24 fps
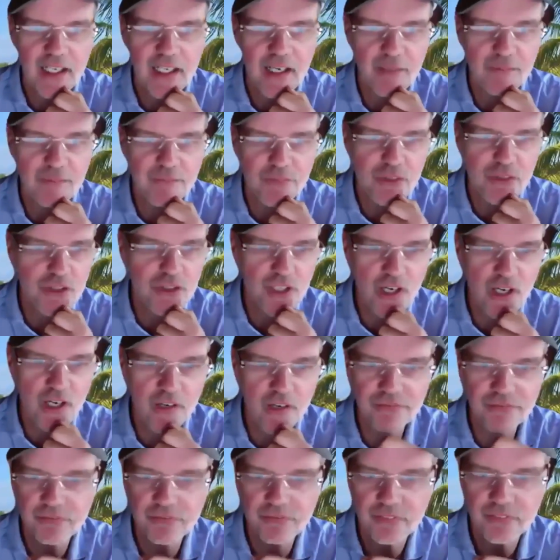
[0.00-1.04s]
First
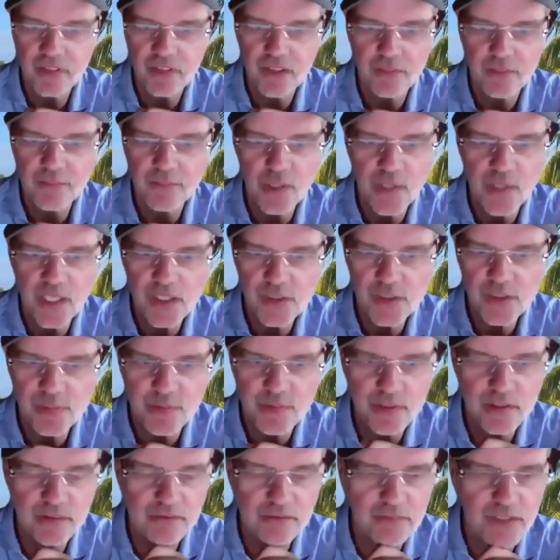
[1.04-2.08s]
off, I'm no
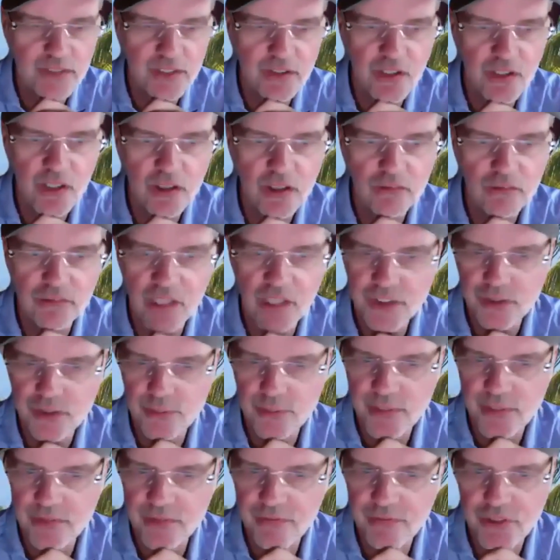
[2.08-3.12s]
expert at all. Rodger will
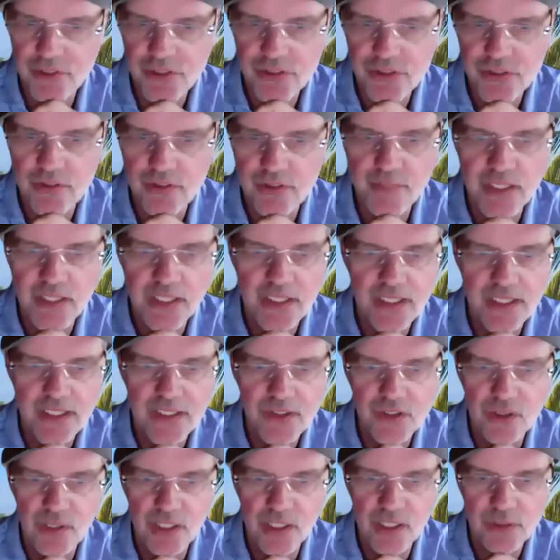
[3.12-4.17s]
be the first to admit he's
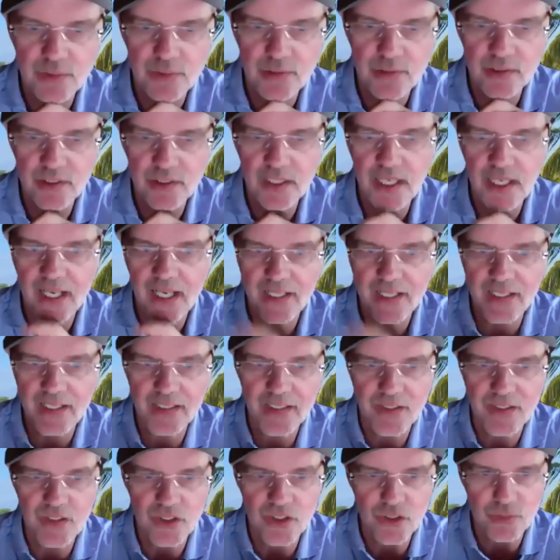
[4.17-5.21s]
no expert. I think
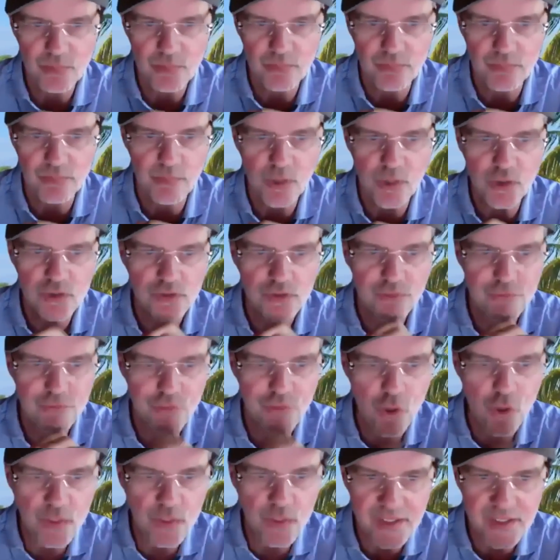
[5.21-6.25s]
he's the most
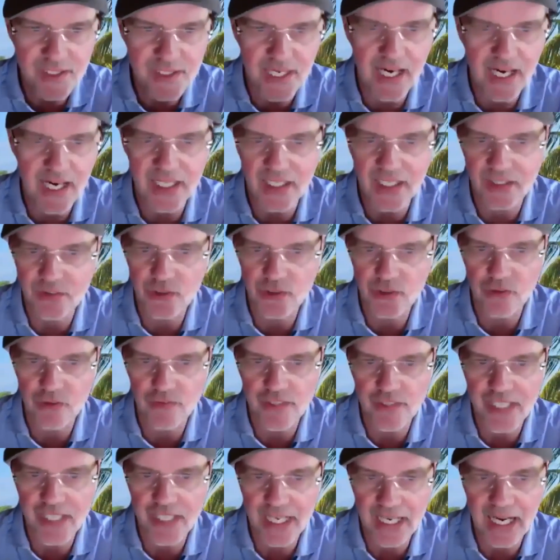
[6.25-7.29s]
focused guy on
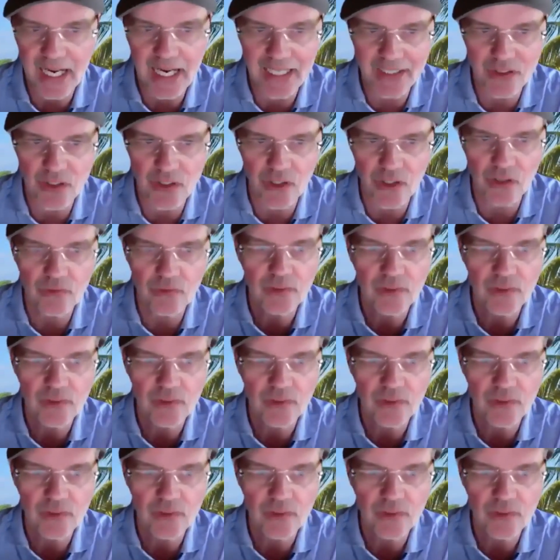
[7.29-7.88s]
COVID that I know